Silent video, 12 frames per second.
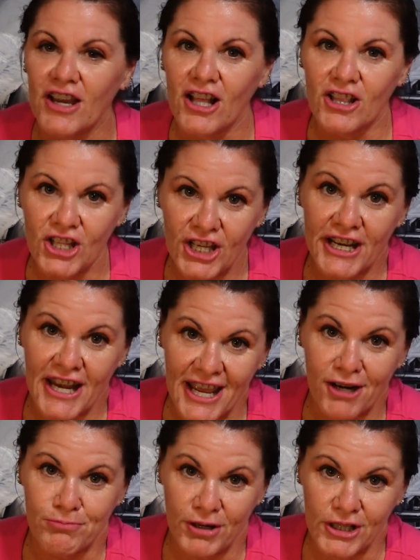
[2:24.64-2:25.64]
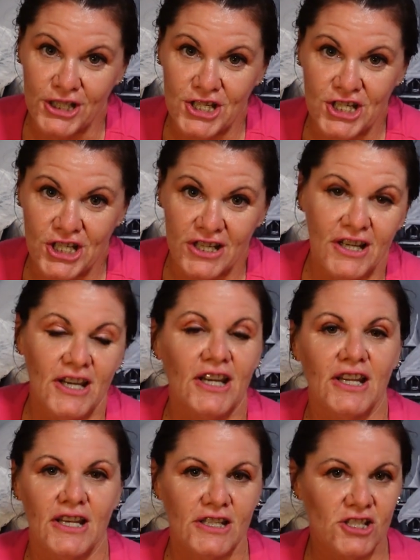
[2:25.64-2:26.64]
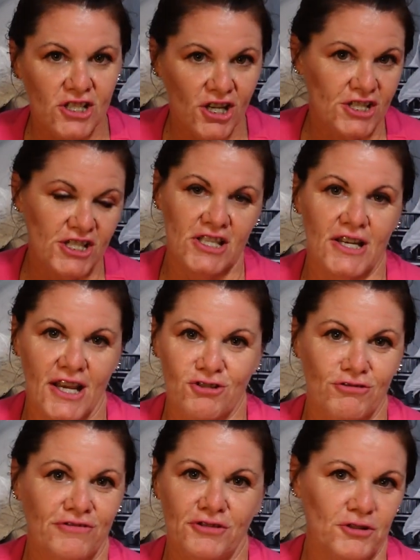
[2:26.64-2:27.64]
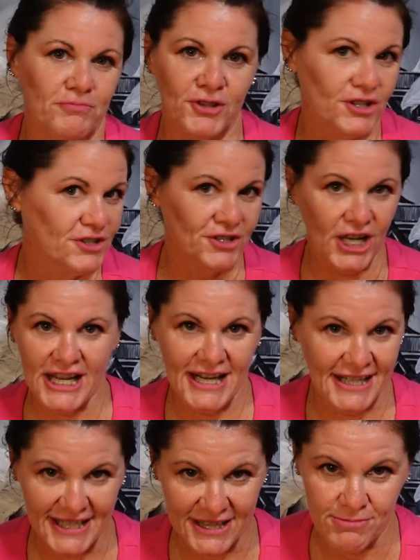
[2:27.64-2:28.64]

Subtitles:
So that's about 29 years ago. Holy smokes, time